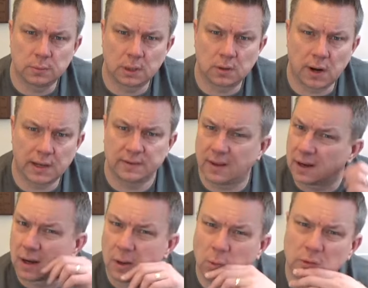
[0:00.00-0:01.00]
a great deal,
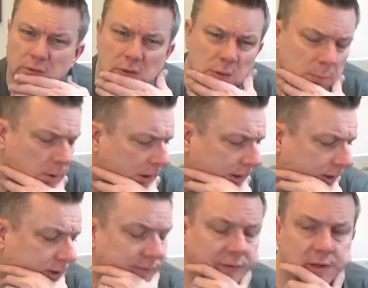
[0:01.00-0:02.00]
and I wasn't completely
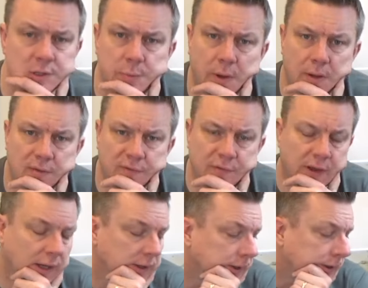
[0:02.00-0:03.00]
convinced by the
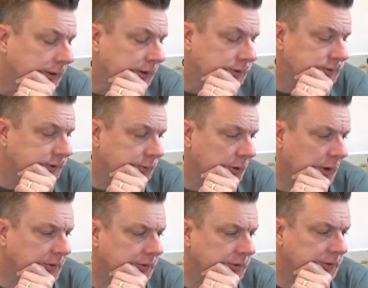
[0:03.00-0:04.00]
fit. So
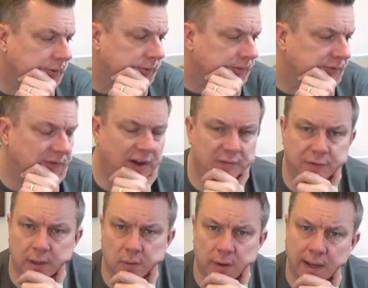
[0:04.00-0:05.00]
rather than
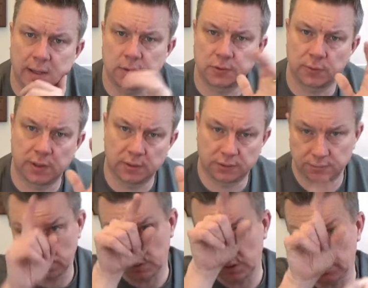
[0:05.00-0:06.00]
faffing around with
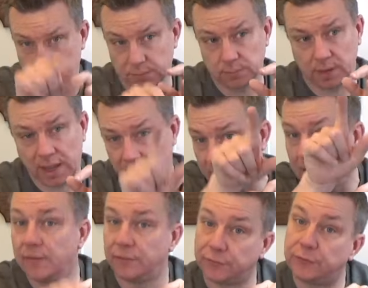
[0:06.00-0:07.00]

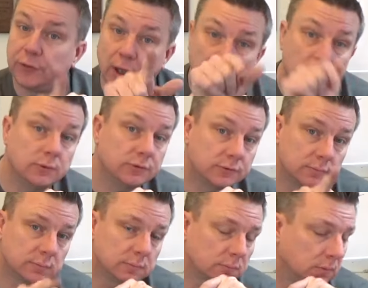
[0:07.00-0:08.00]
those
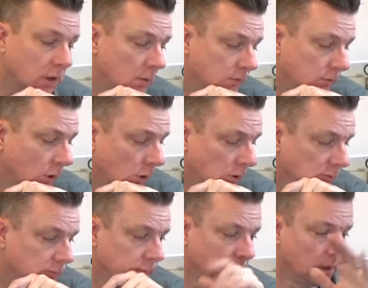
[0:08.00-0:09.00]
kind
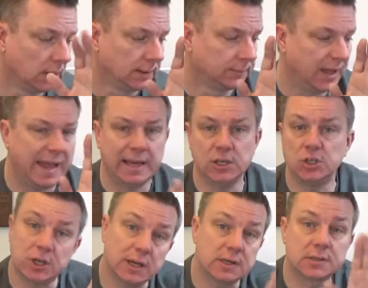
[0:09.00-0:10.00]
of
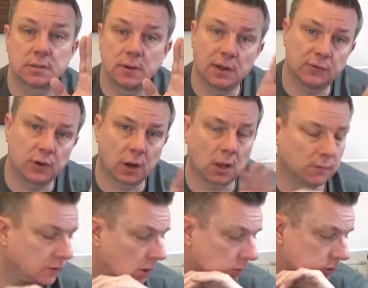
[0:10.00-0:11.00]
hinges, if you like,
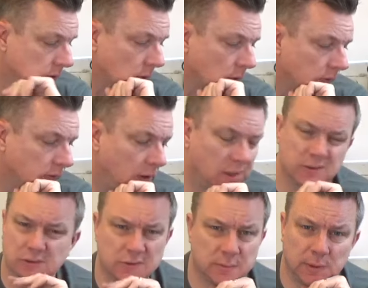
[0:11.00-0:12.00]
for those doors, I
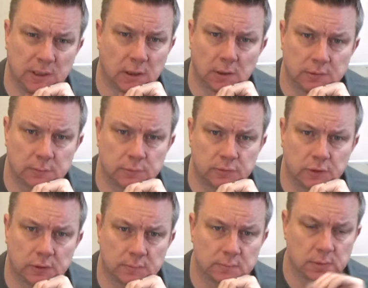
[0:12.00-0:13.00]
just simply close them
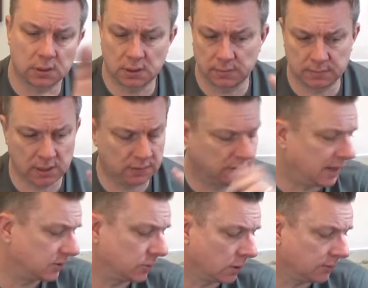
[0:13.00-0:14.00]
shut, and
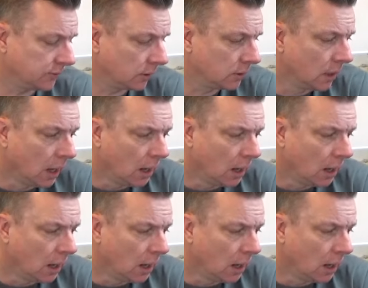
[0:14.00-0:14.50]
that's what I've done.